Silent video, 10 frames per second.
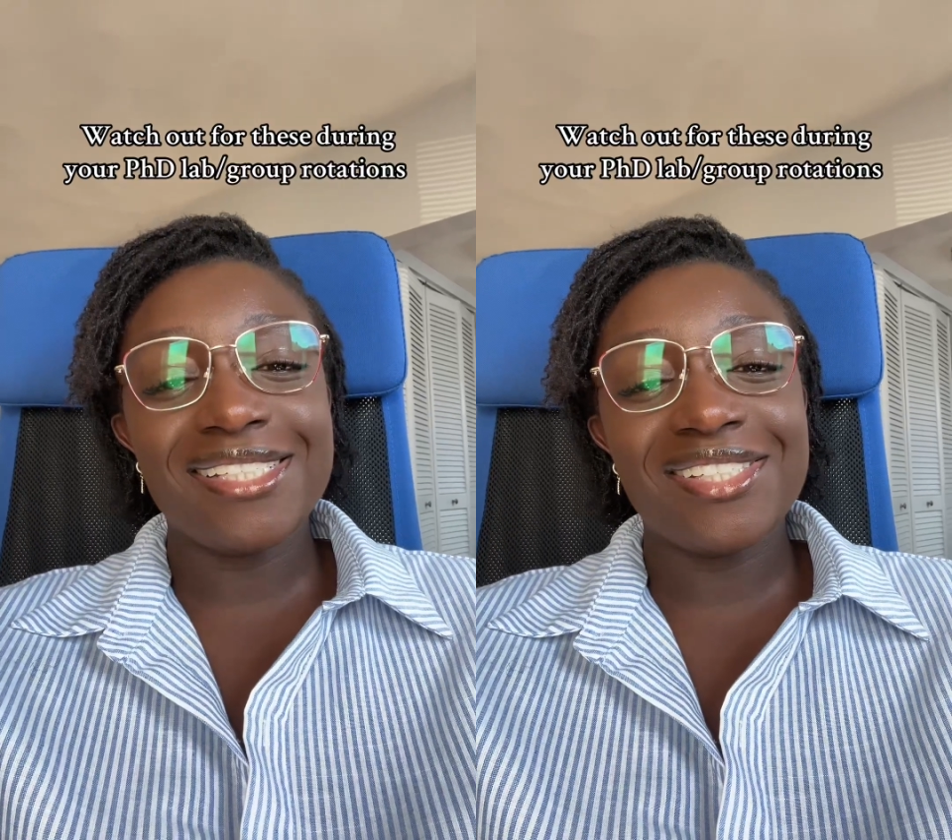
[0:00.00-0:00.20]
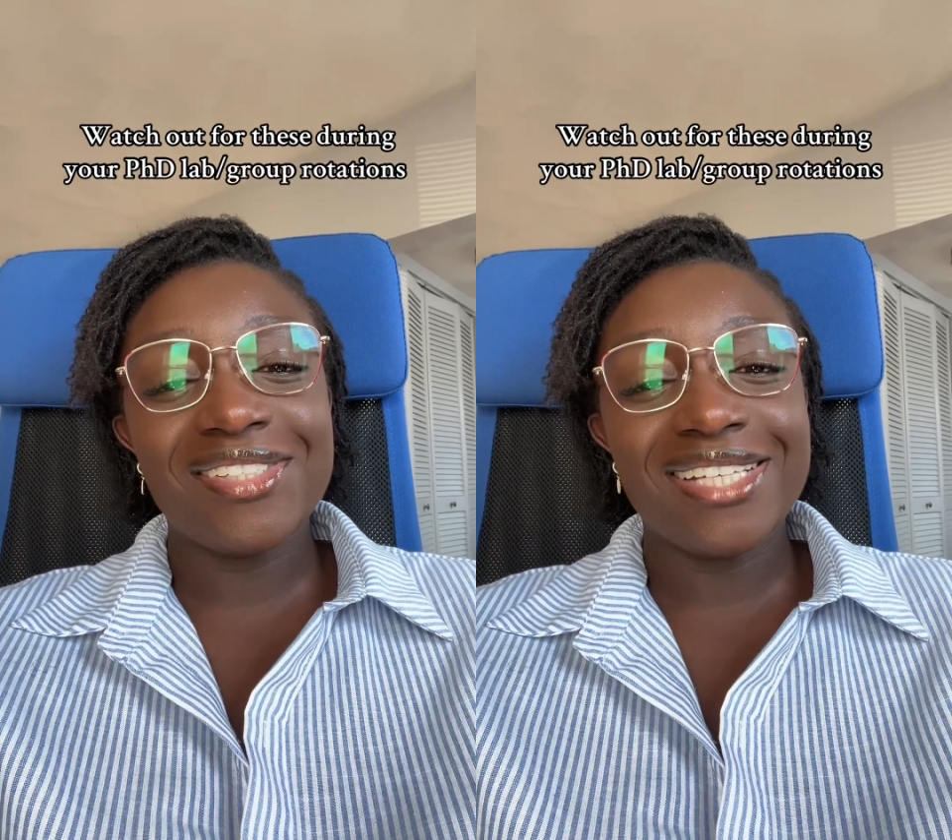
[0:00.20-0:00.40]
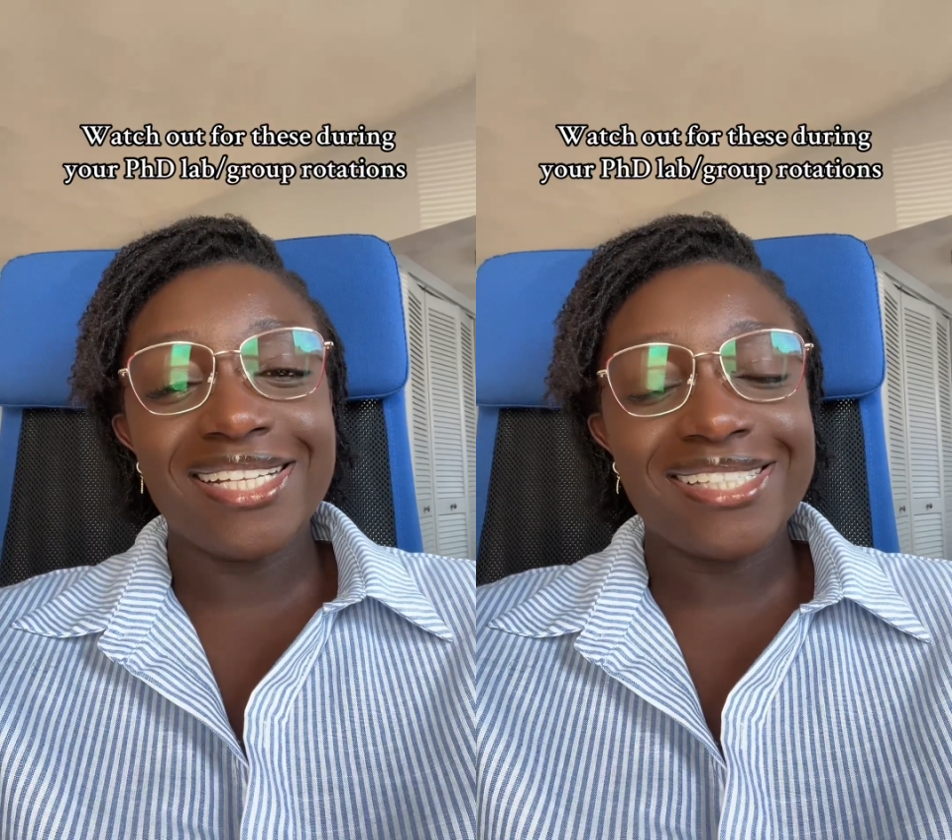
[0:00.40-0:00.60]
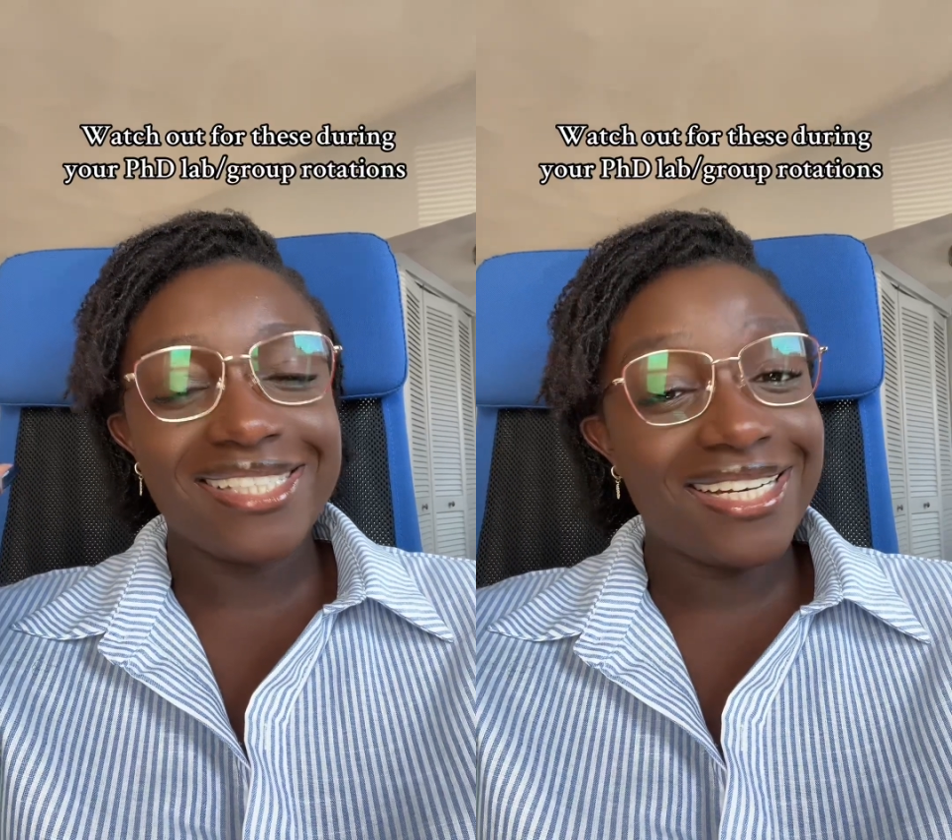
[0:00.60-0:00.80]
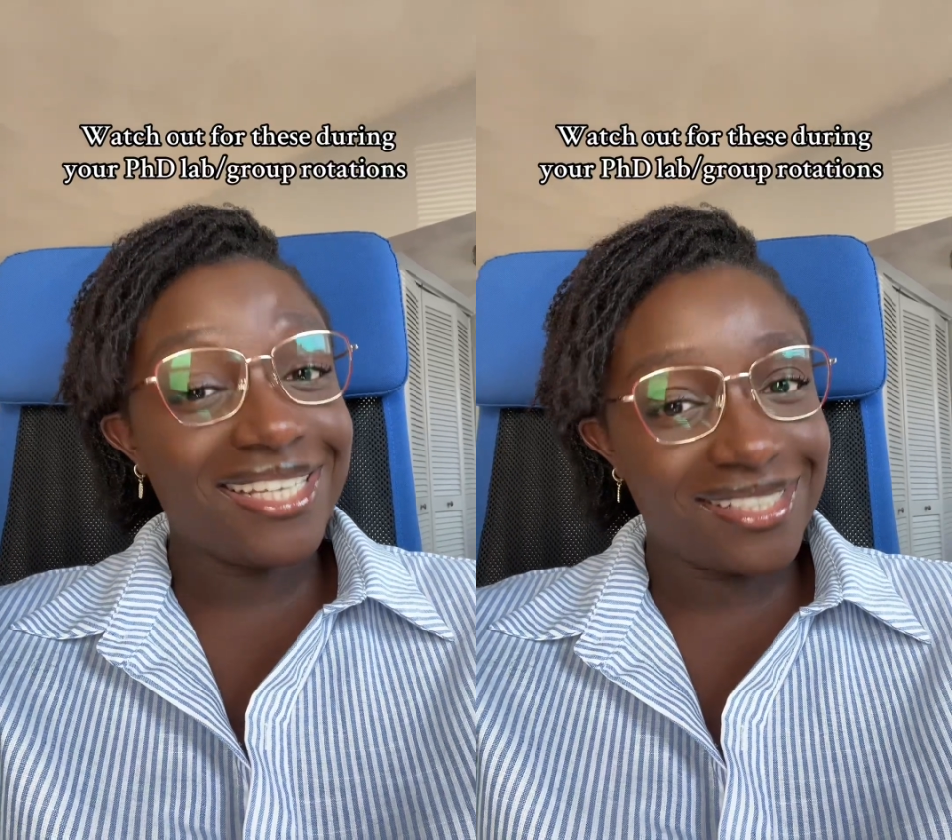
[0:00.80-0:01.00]
students,
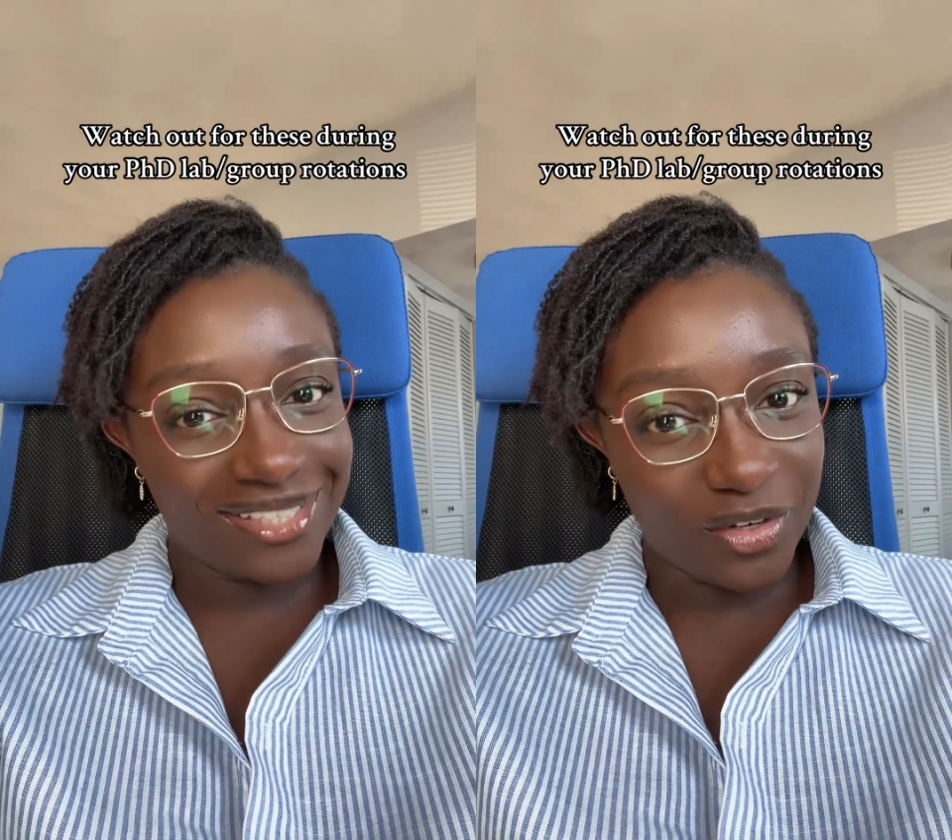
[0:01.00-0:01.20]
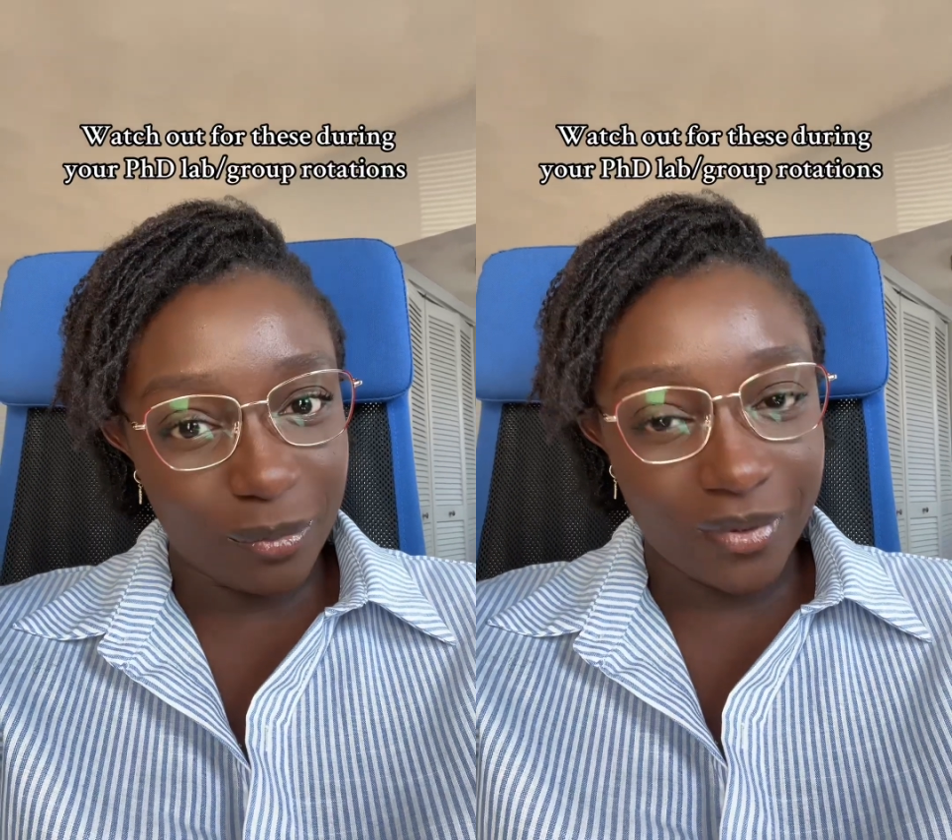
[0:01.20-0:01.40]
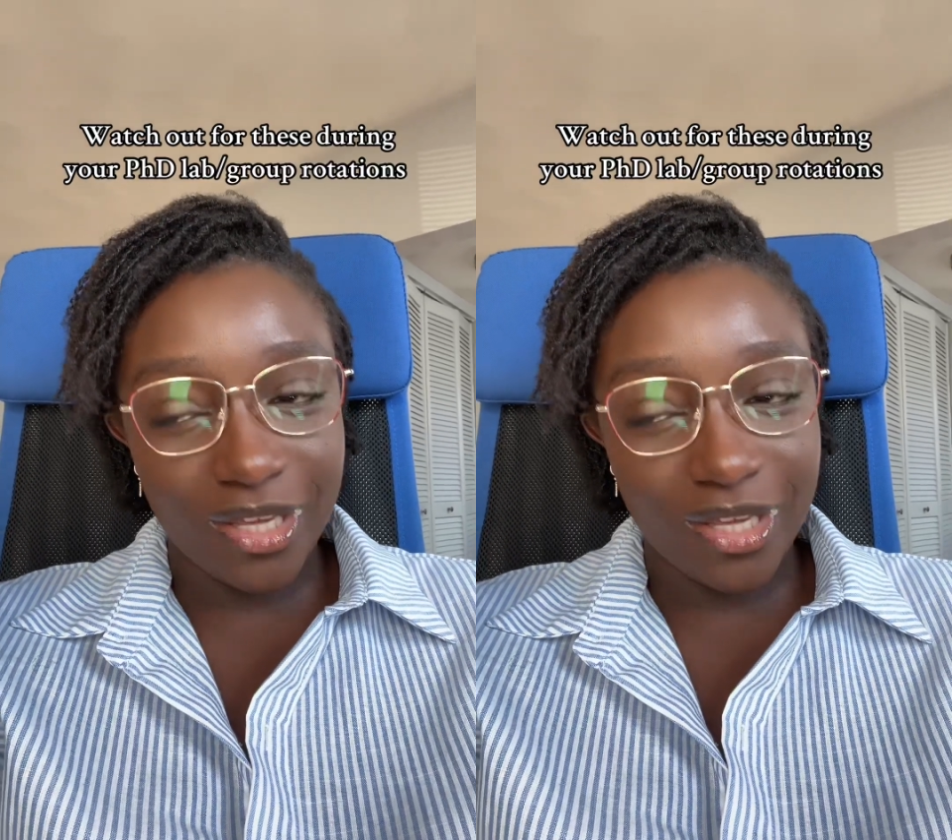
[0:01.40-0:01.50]
listen up.